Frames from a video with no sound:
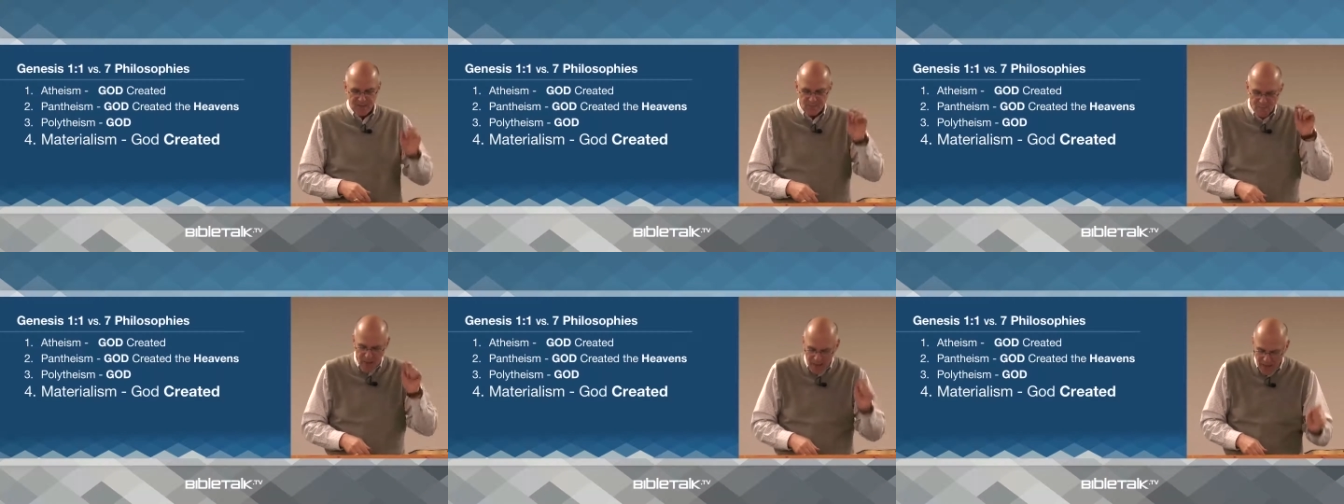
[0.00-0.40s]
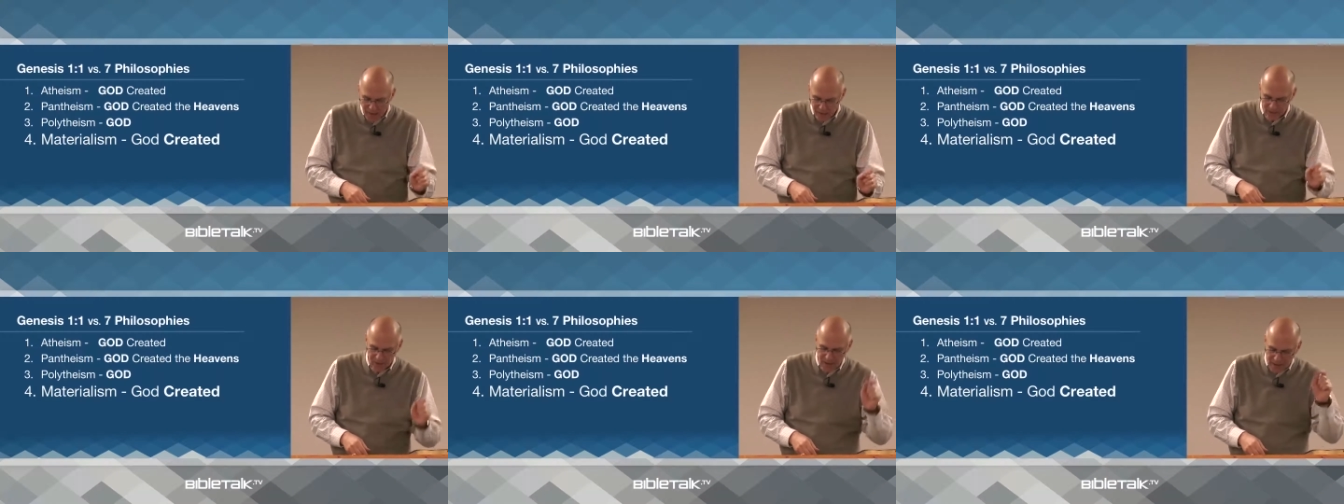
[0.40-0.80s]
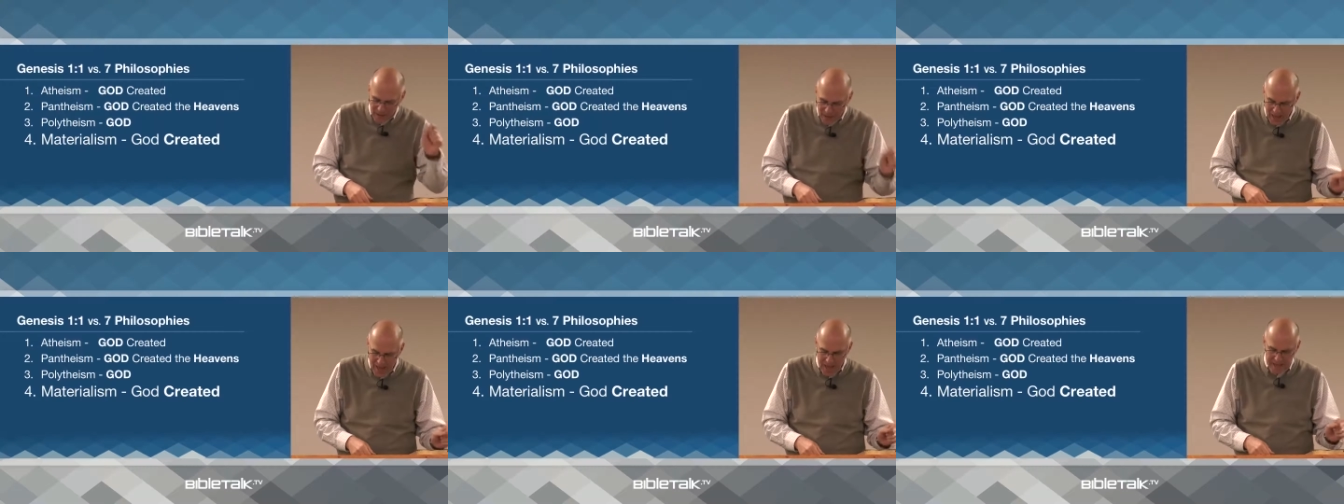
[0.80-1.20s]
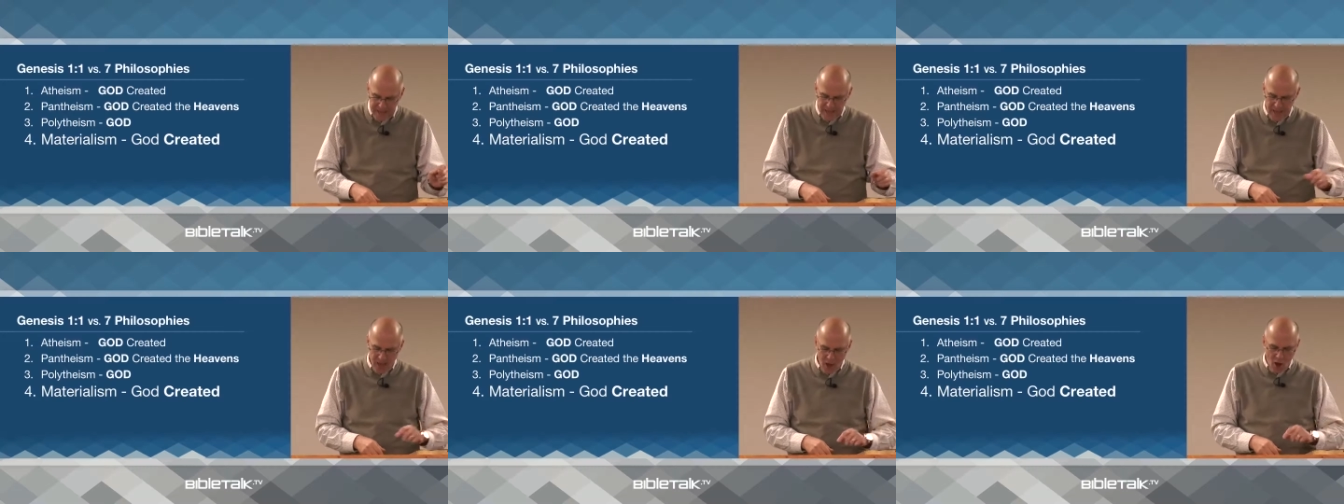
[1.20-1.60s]
matter had
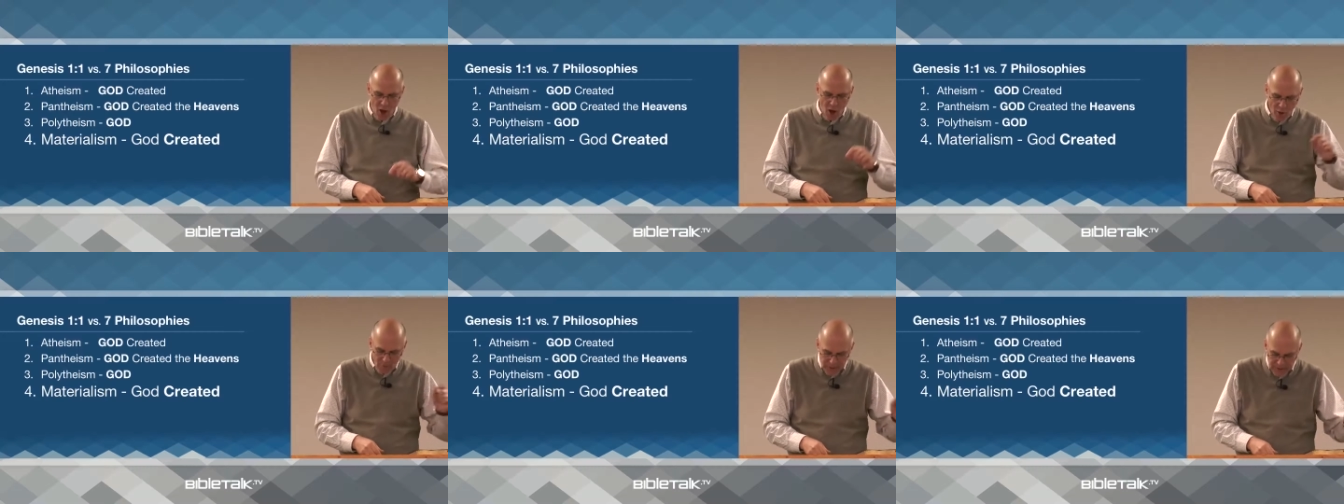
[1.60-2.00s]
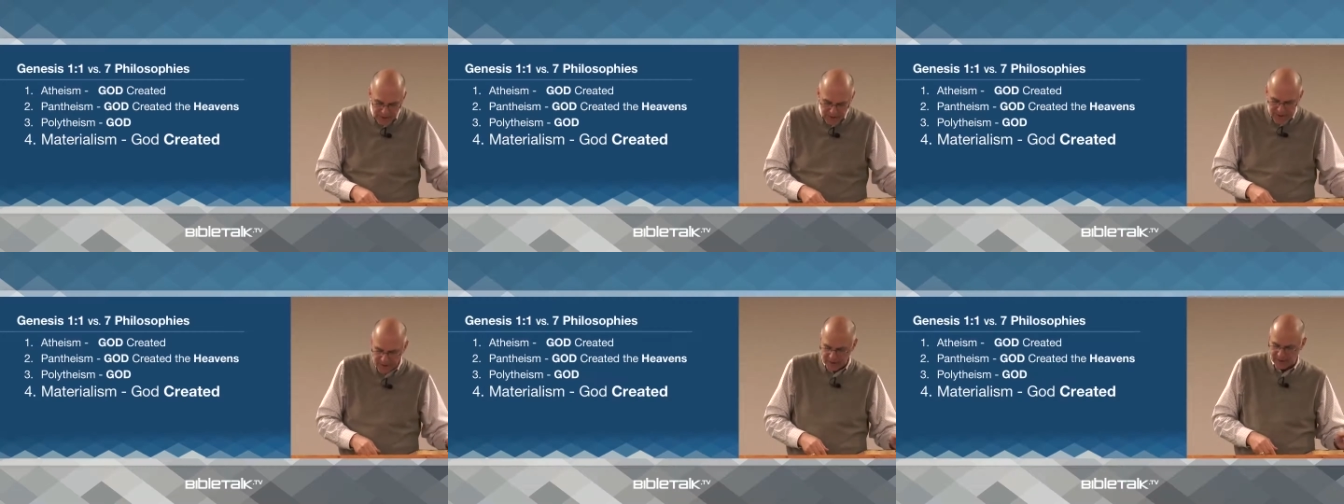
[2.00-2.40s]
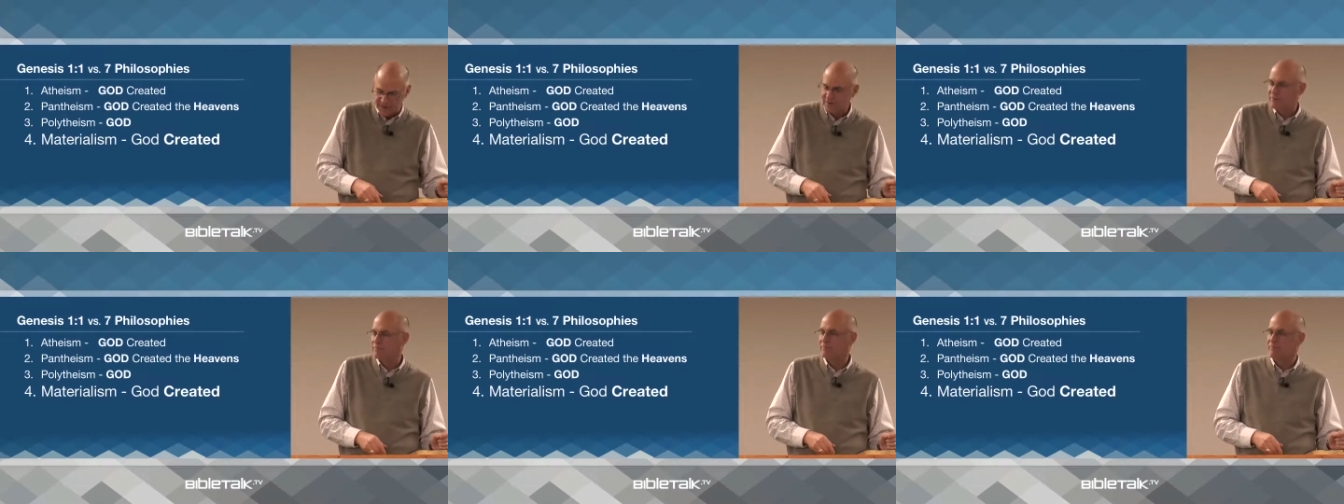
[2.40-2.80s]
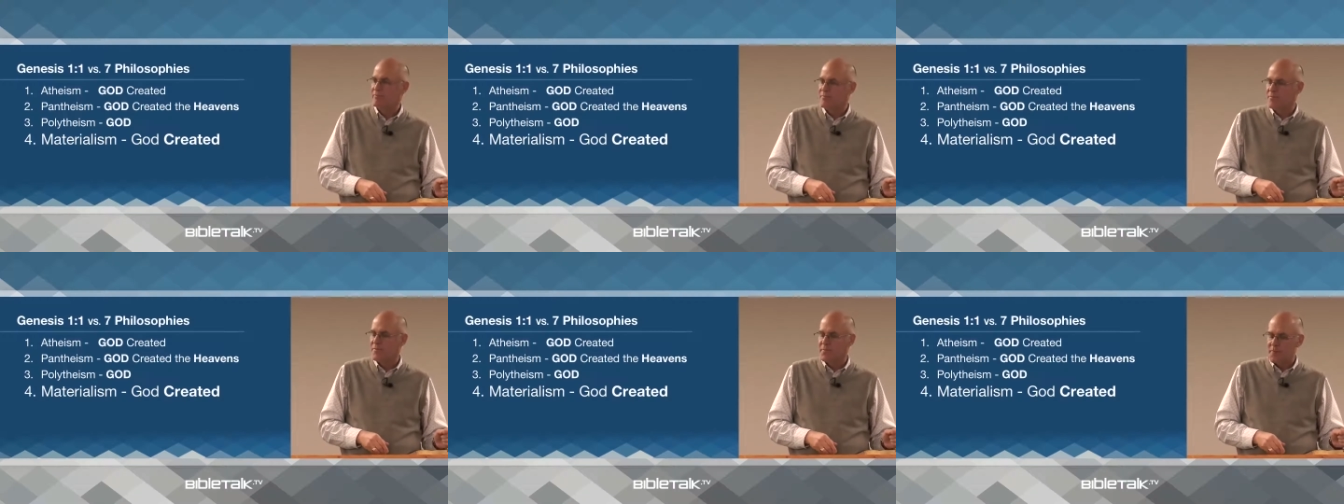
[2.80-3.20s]
a beginning.
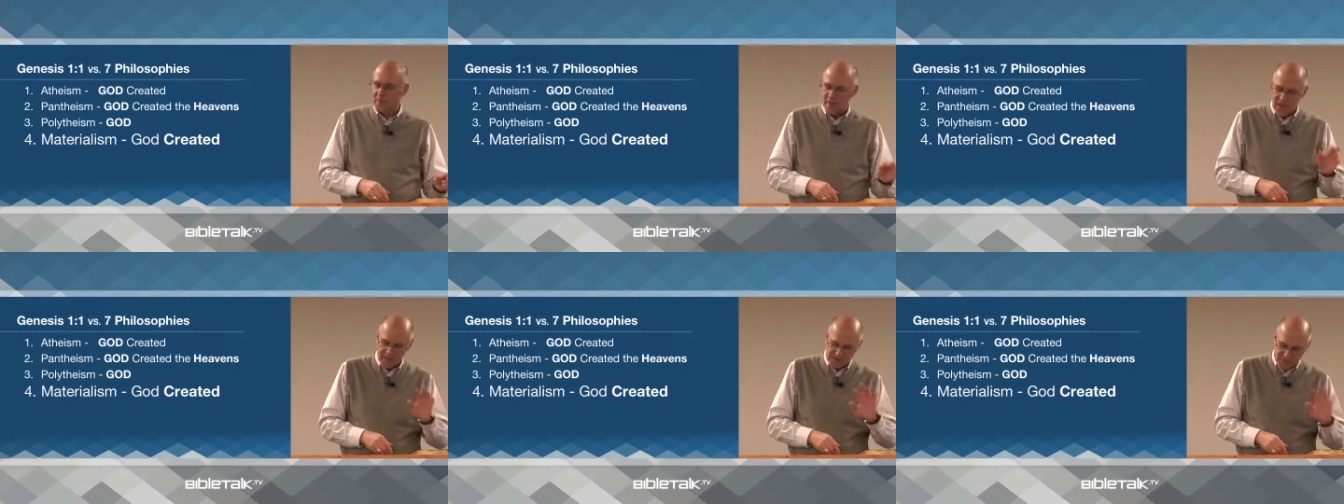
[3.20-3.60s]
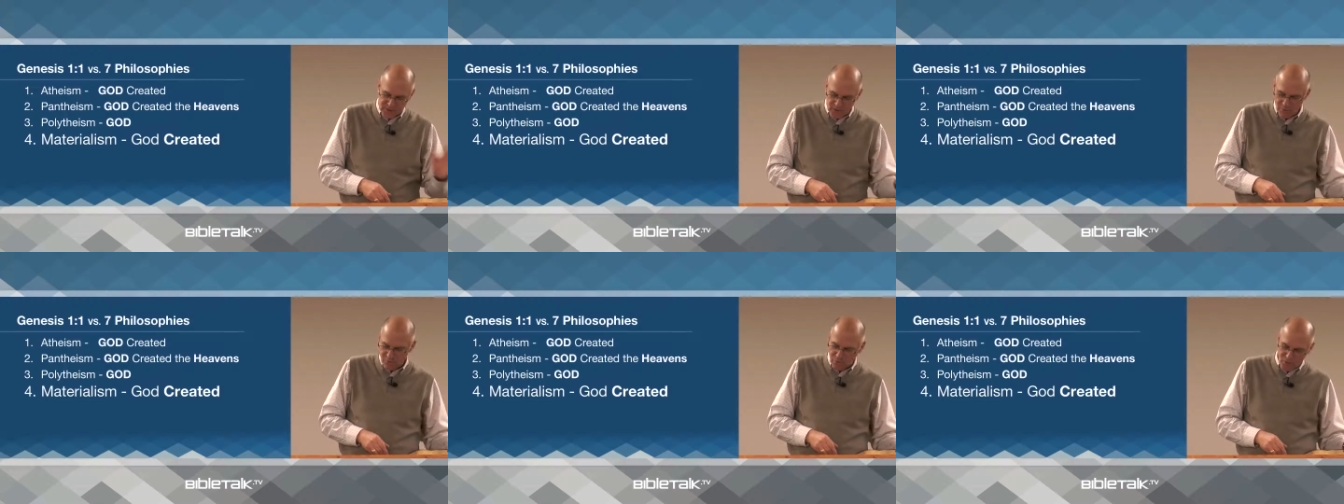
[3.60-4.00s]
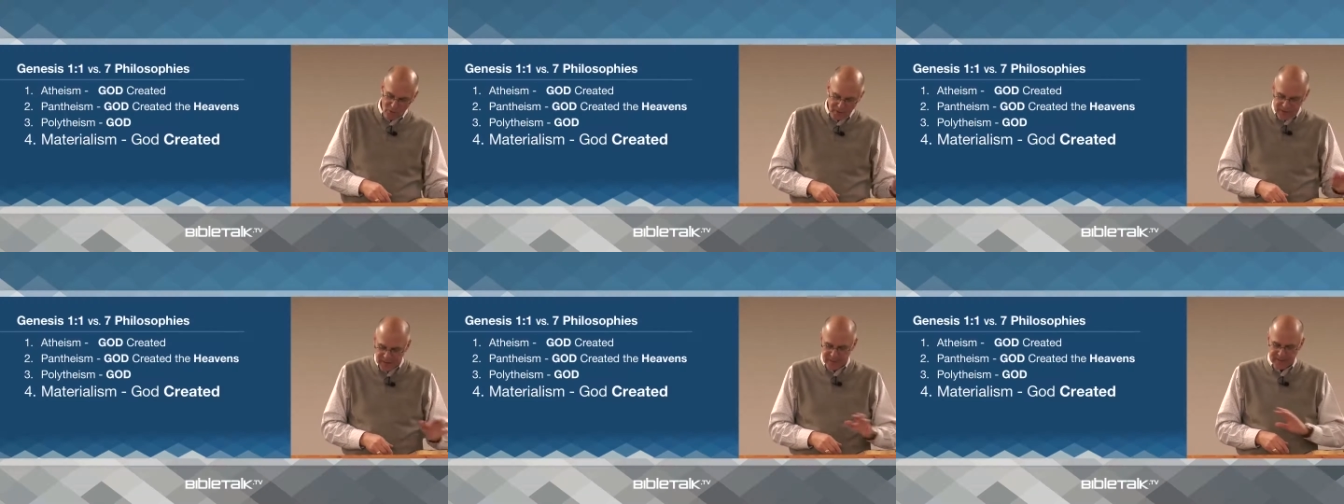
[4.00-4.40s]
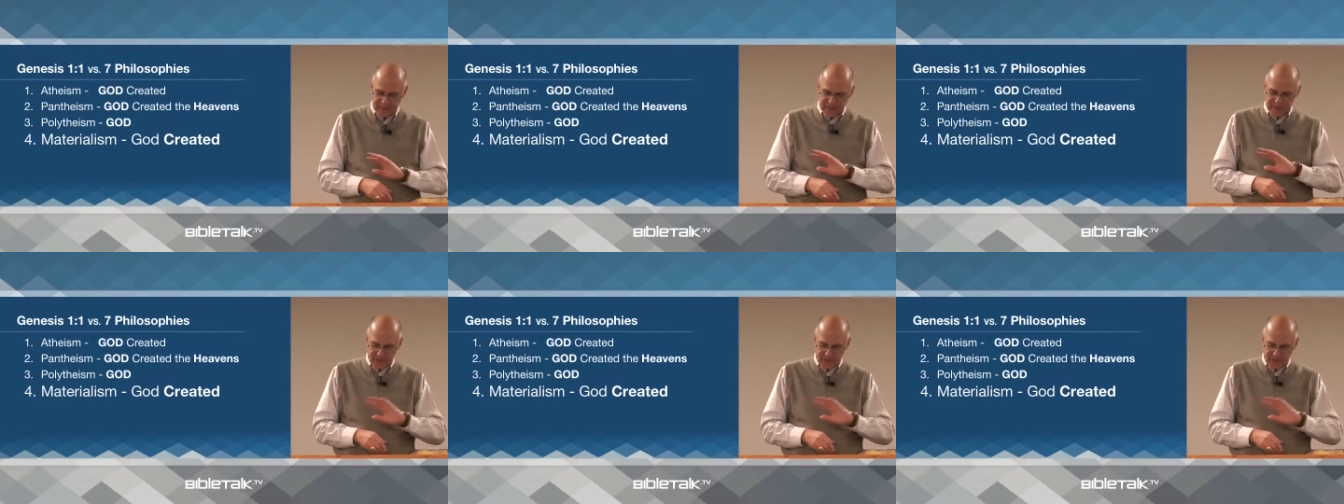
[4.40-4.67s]
At some point it did